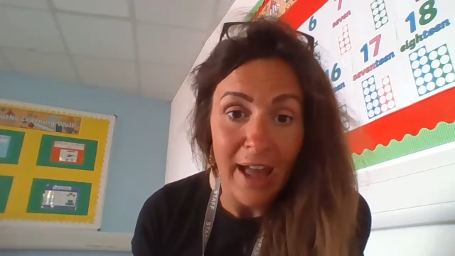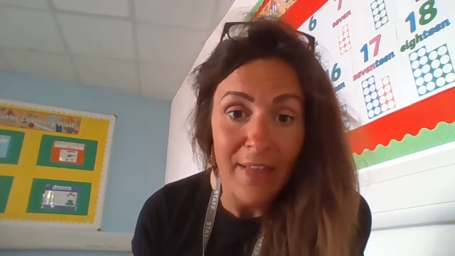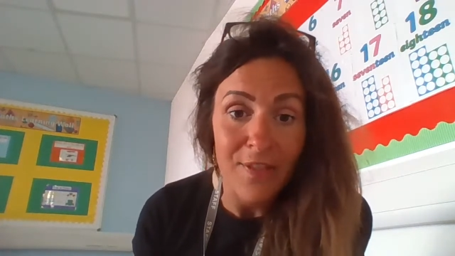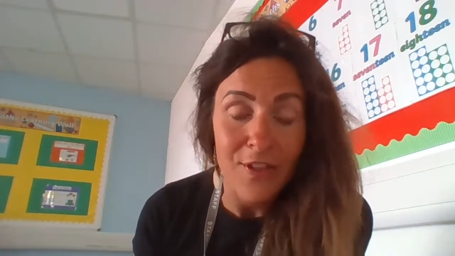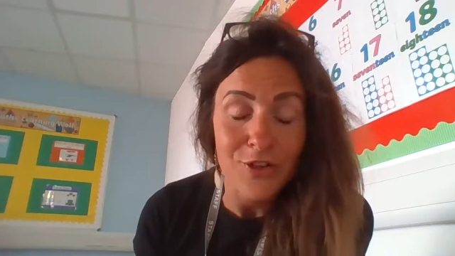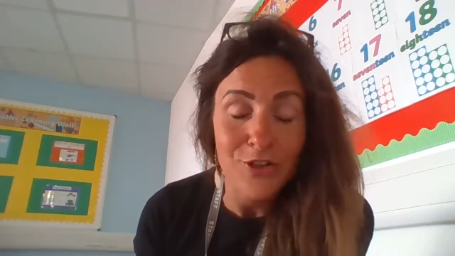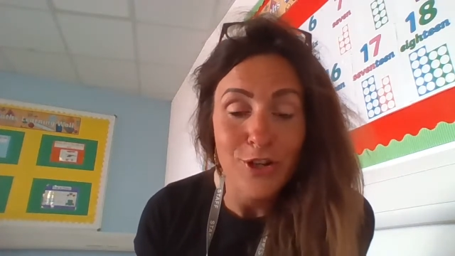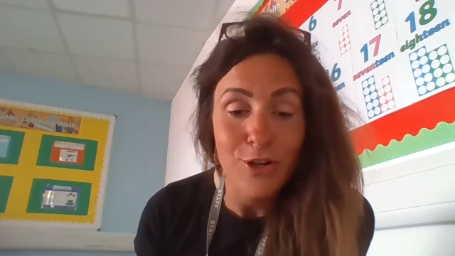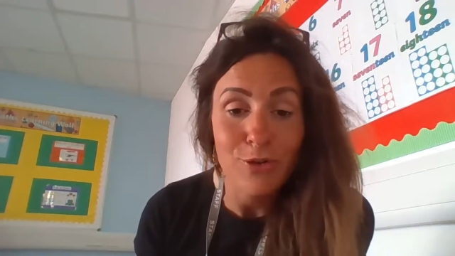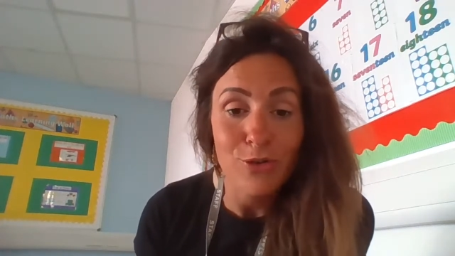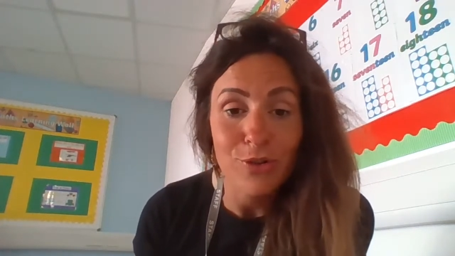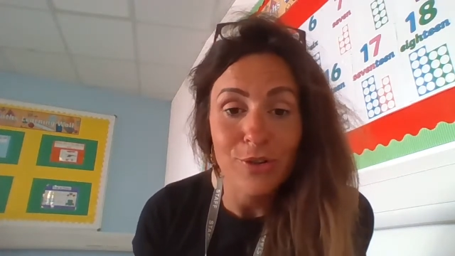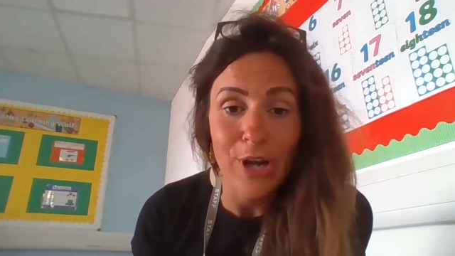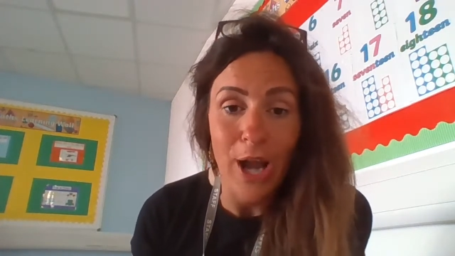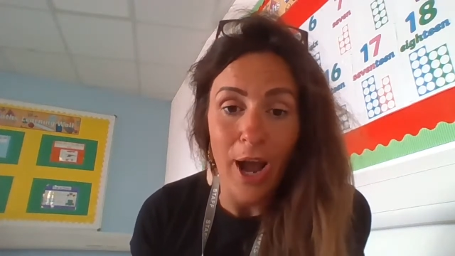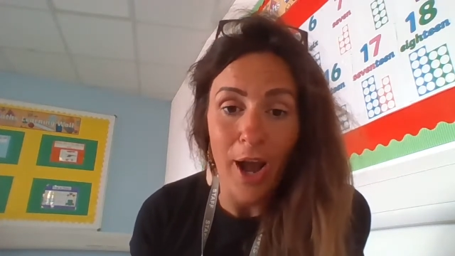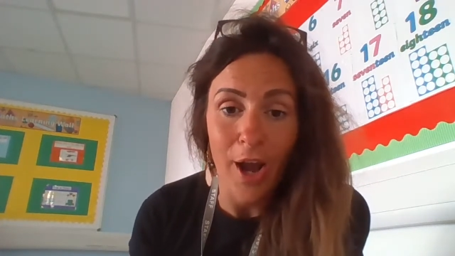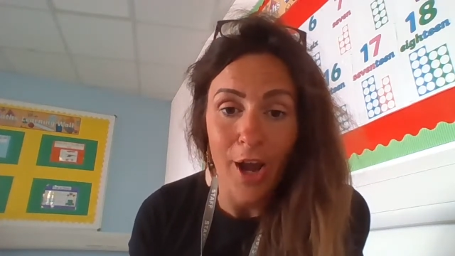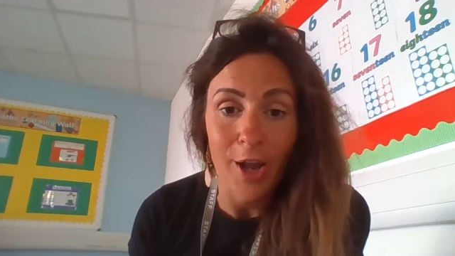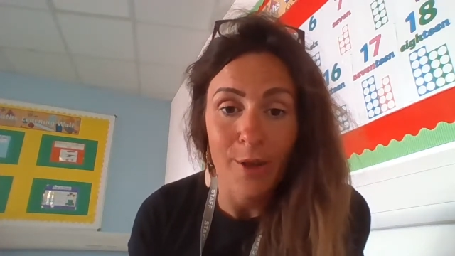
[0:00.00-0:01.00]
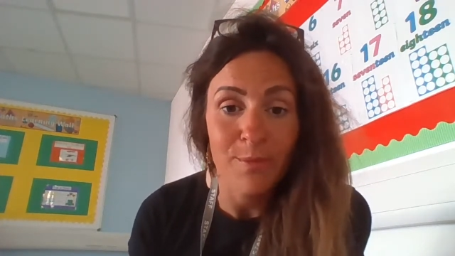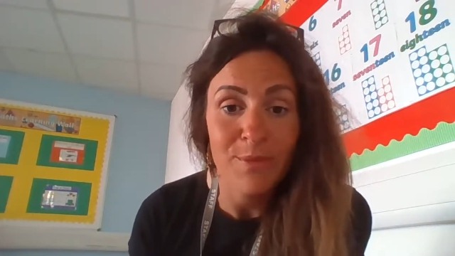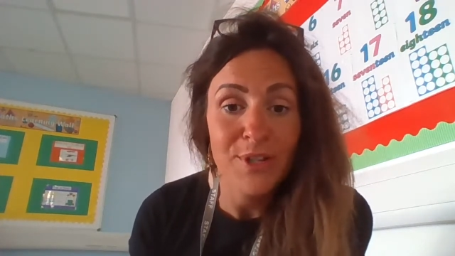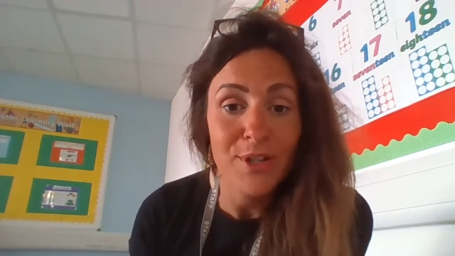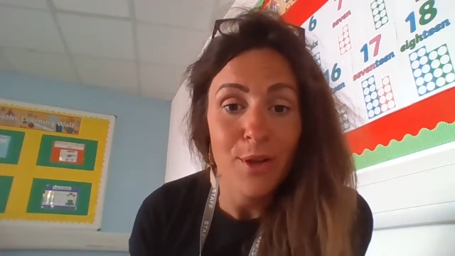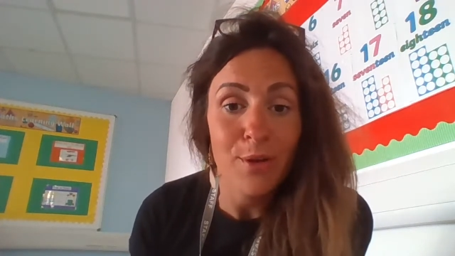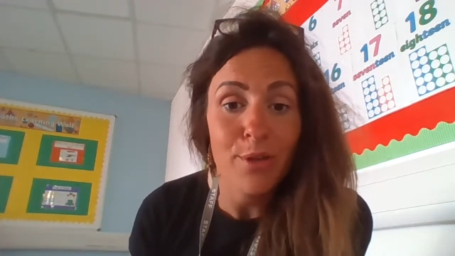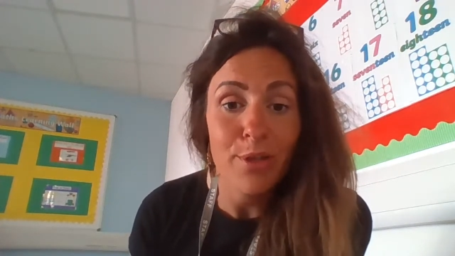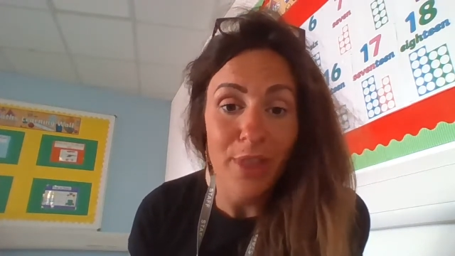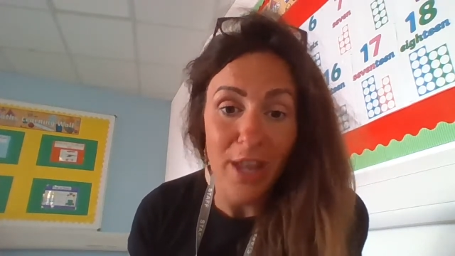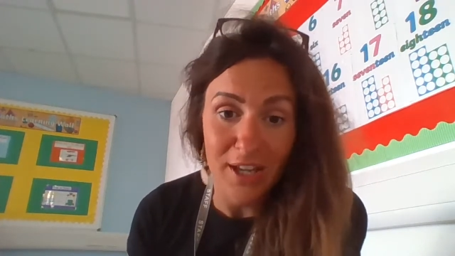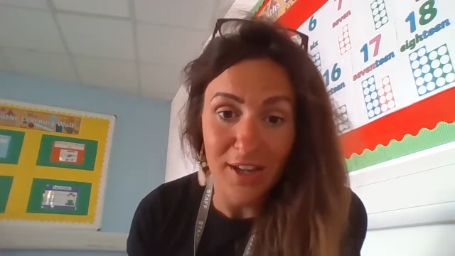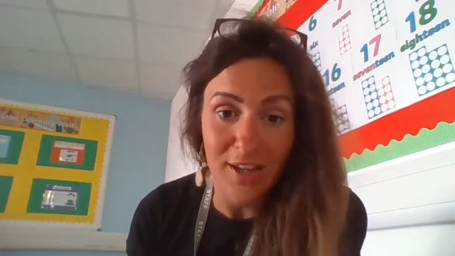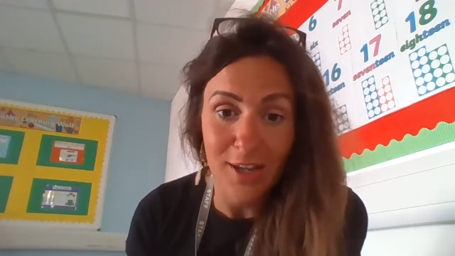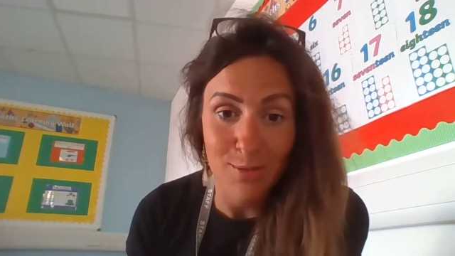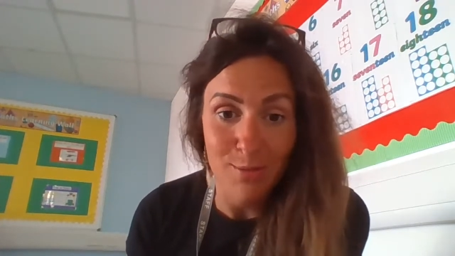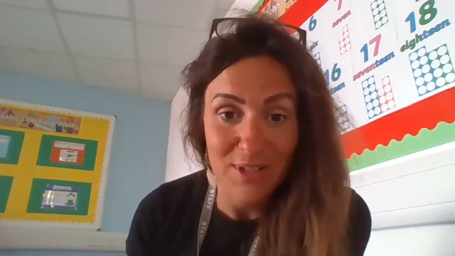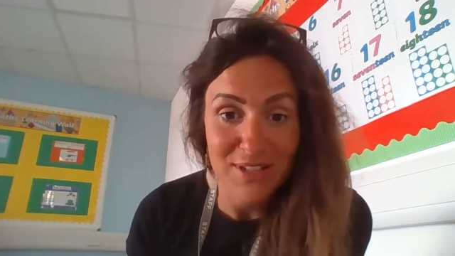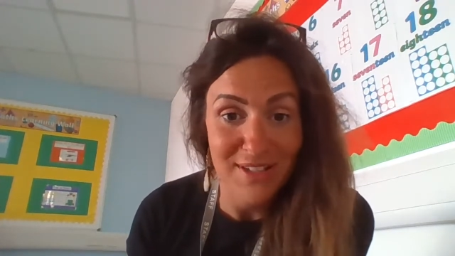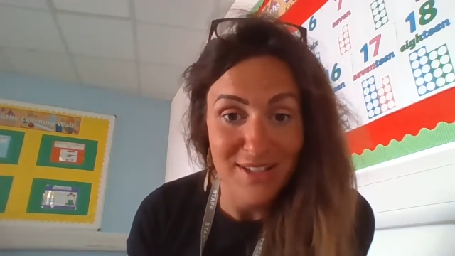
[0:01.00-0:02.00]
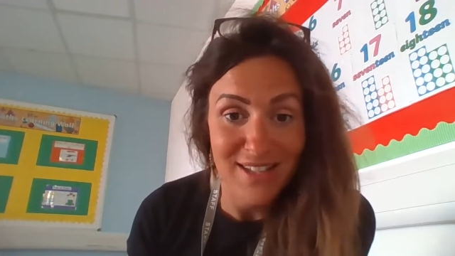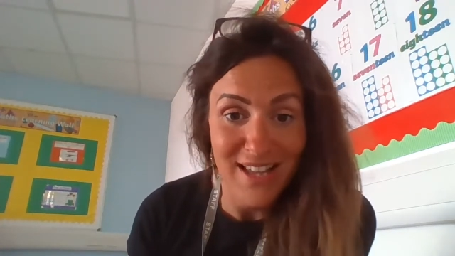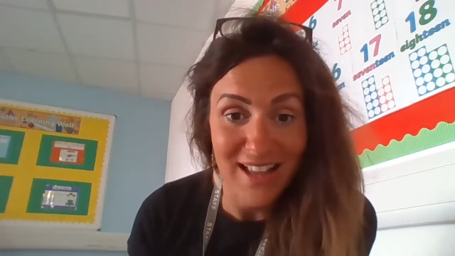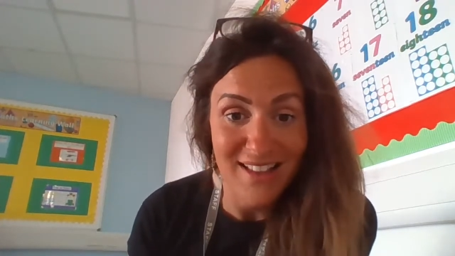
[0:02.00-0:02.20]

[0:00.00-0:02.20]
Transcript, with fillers: and the children at home. So thank you, Mrs.